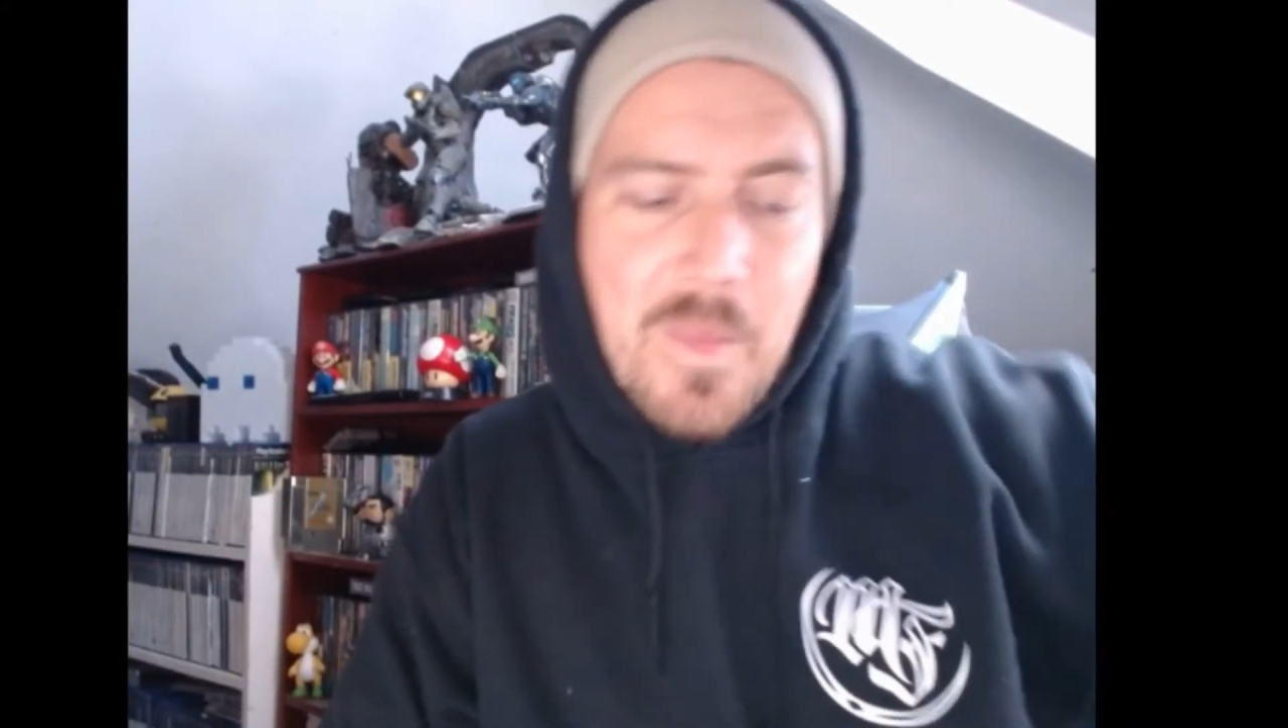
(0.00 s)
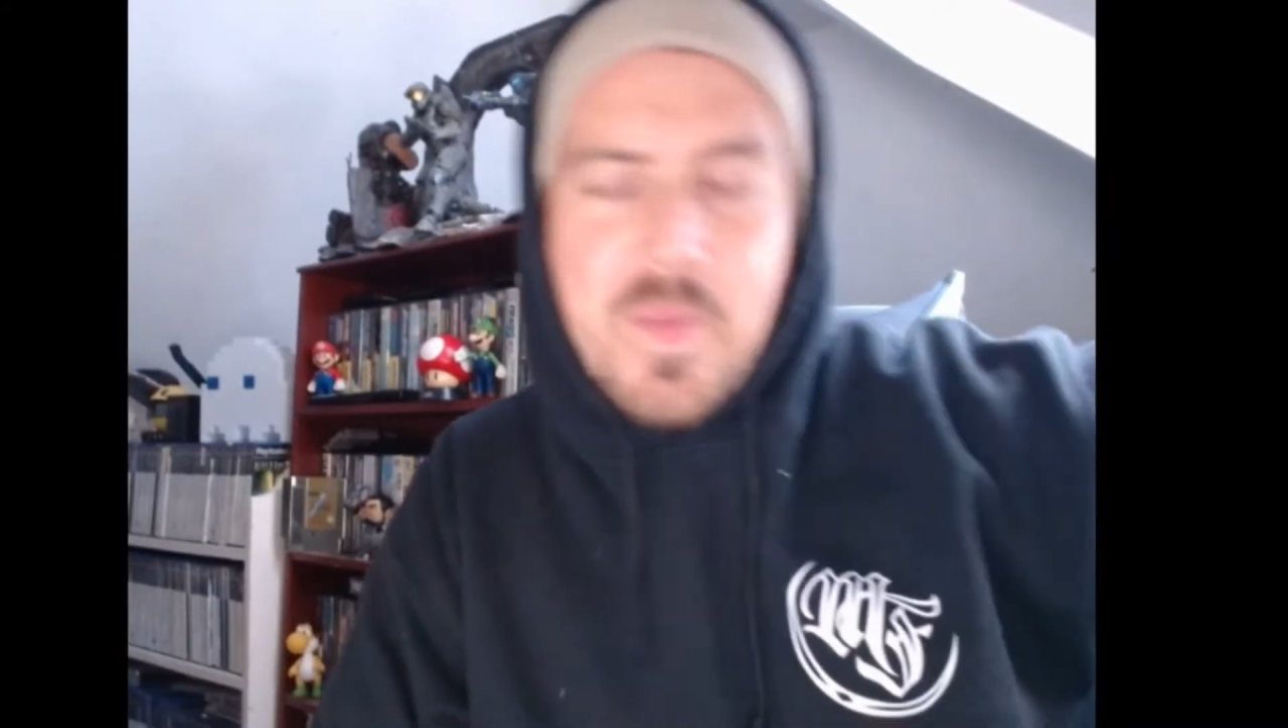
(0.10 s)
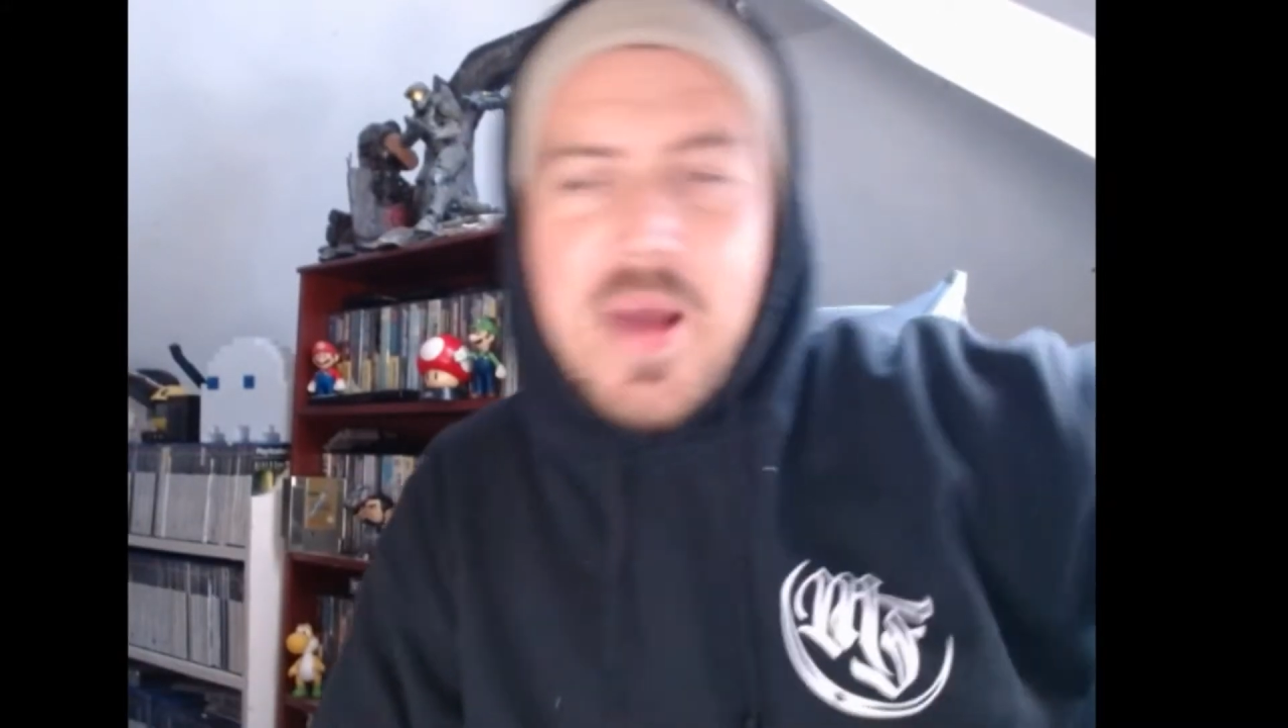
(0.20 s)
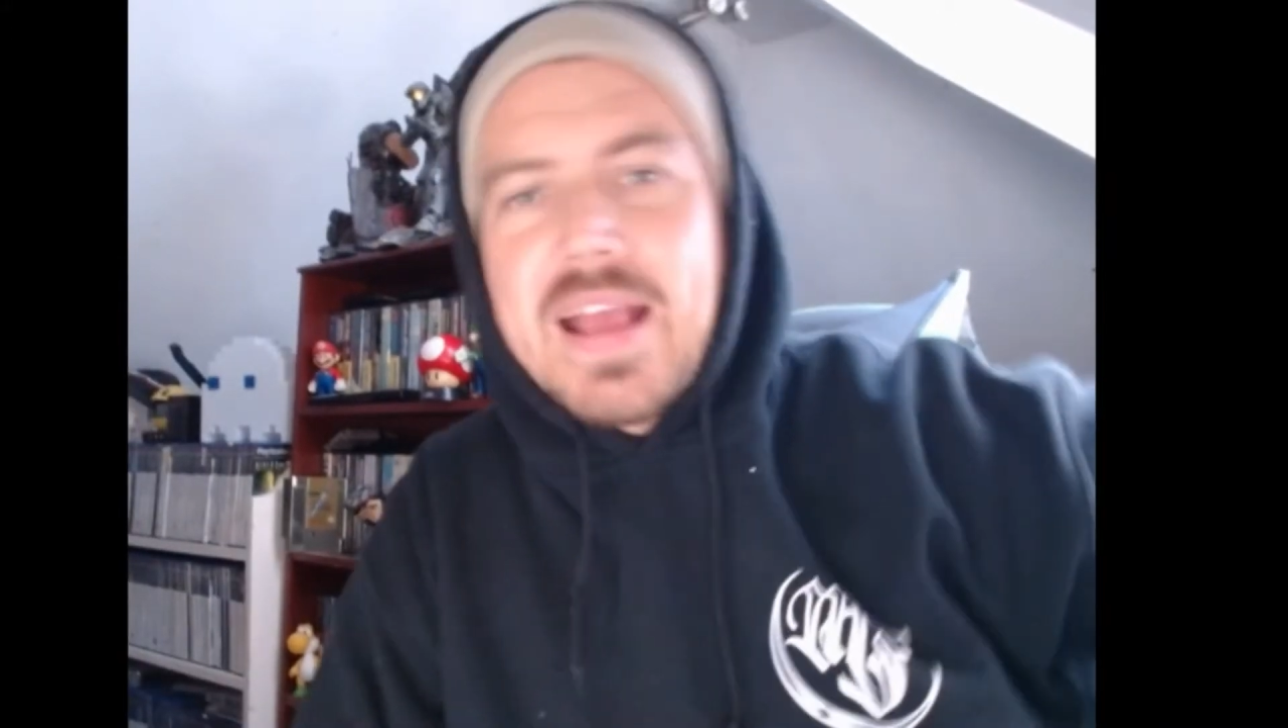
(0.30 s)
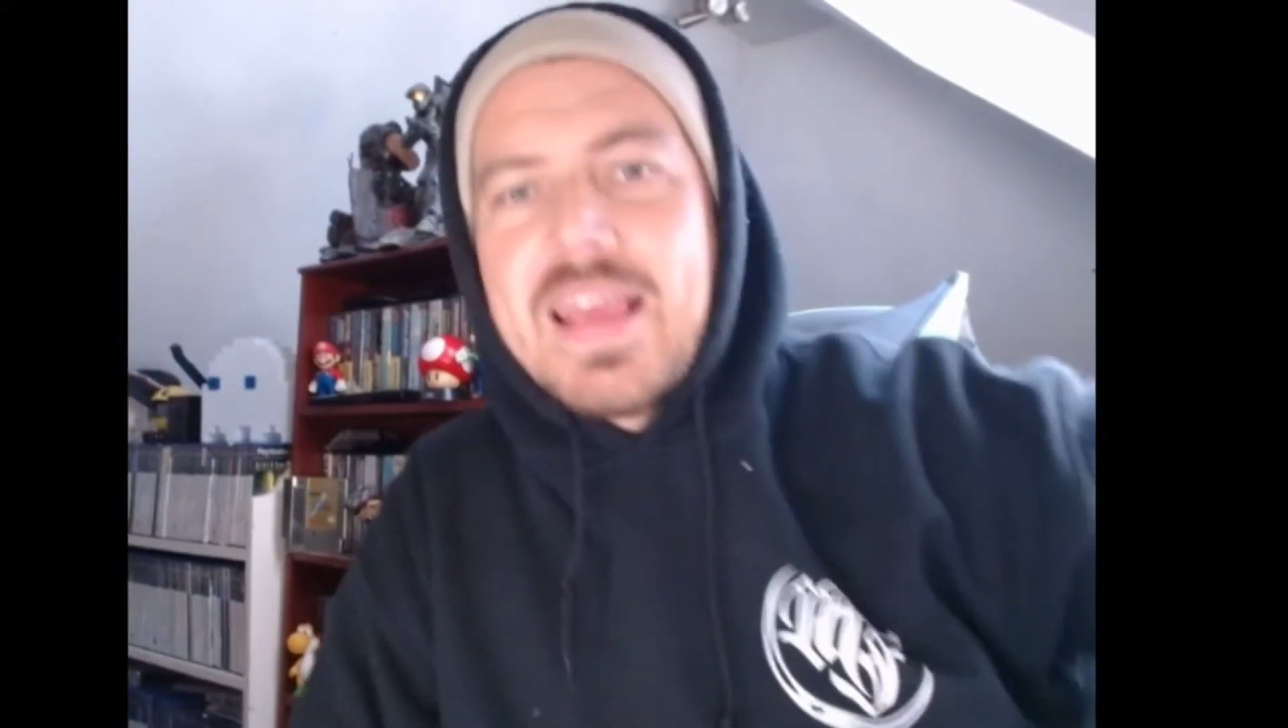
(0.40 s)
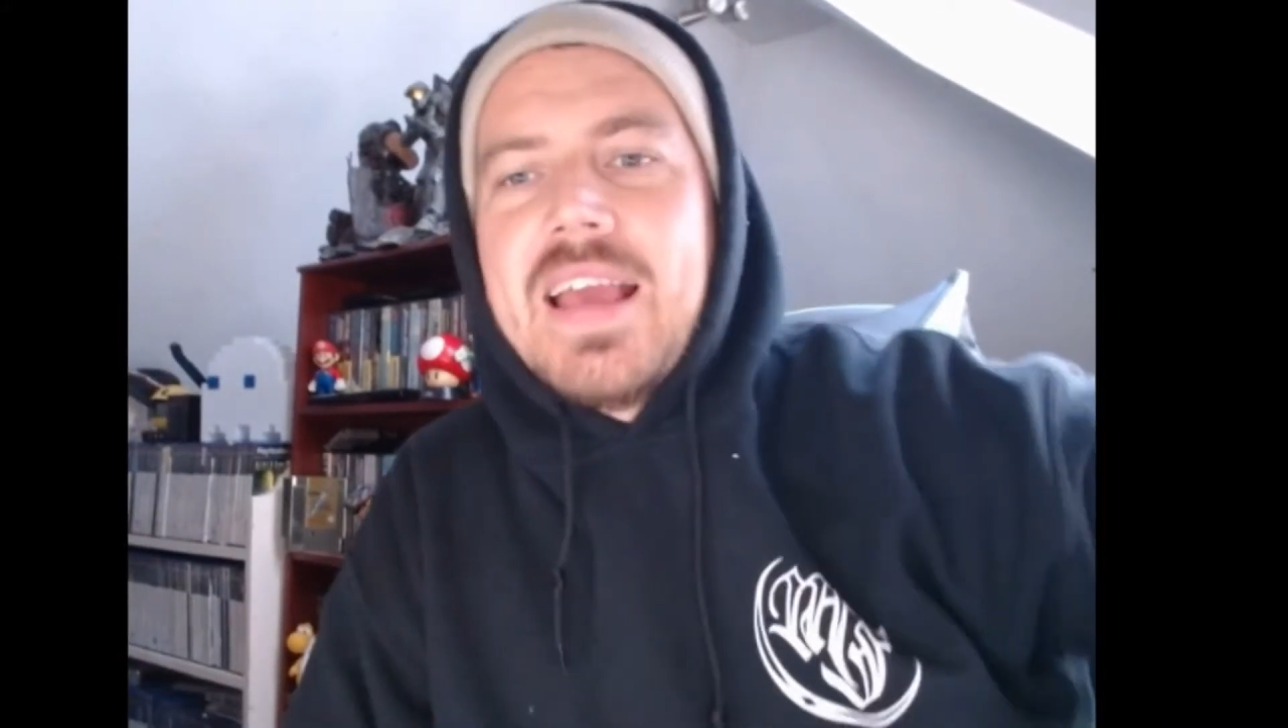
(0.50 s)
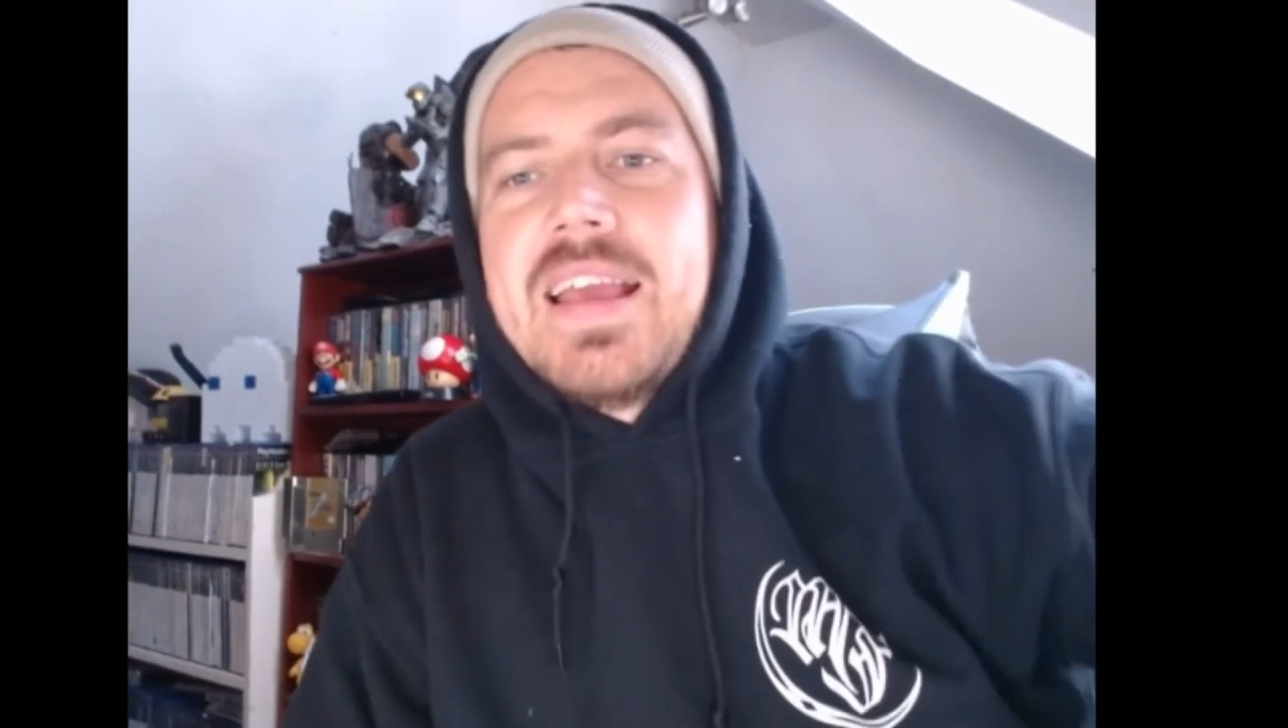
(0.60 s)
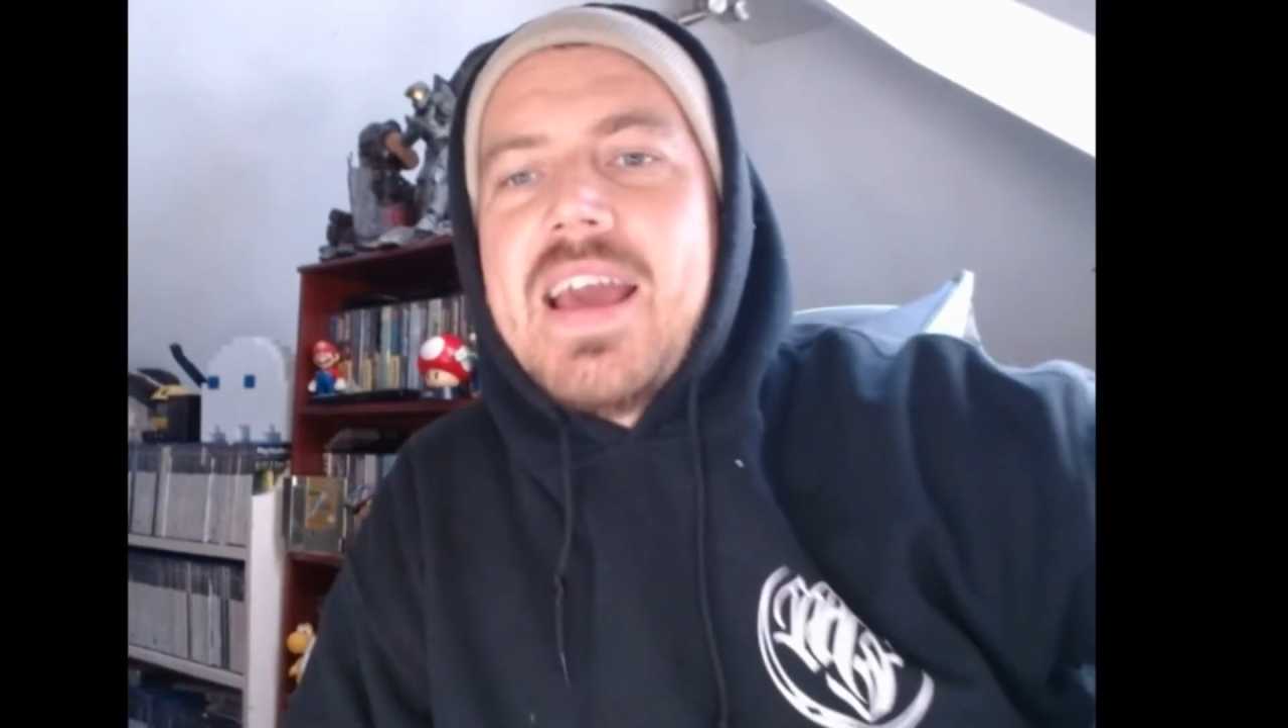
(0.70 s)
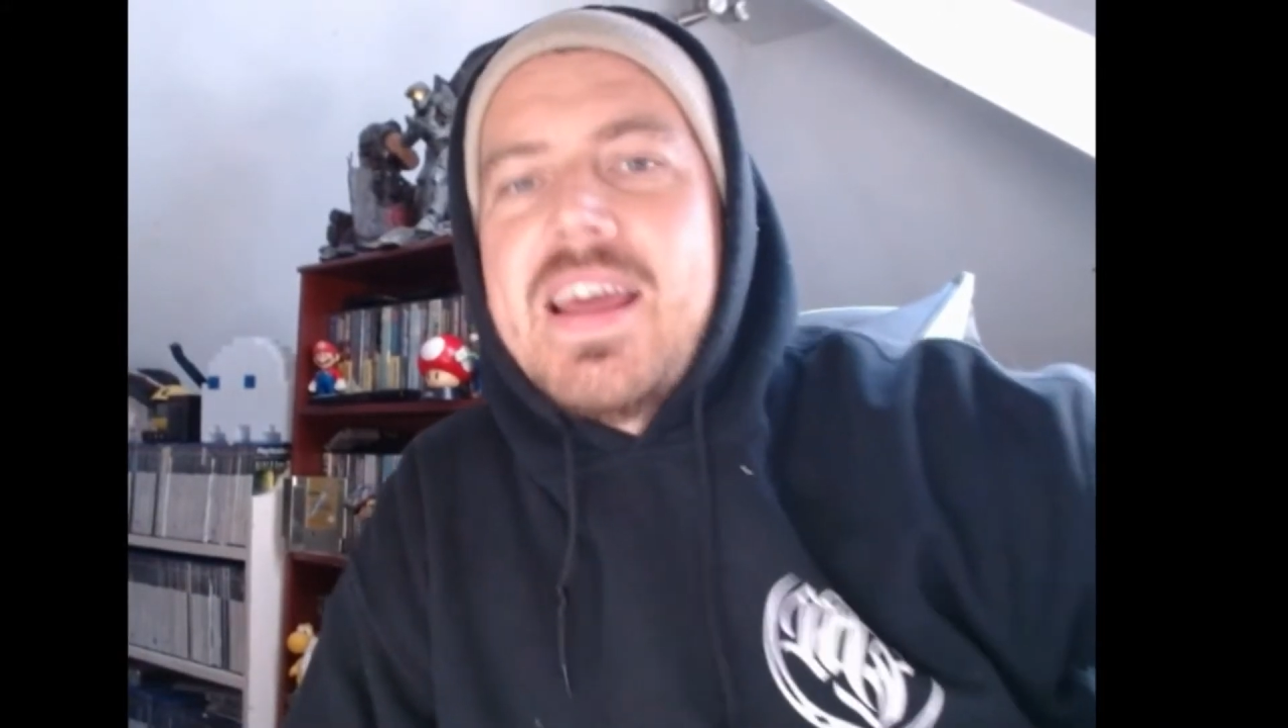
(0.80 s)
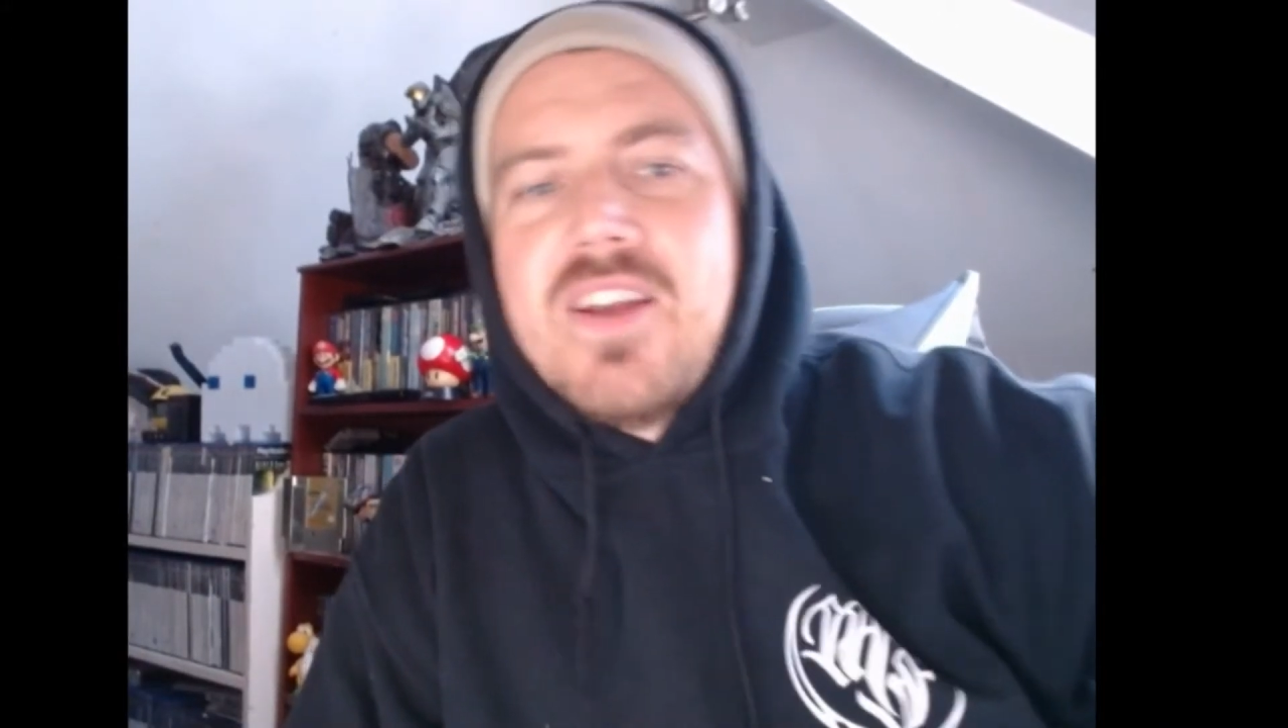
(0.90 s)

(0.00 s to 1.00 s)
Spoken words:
Back again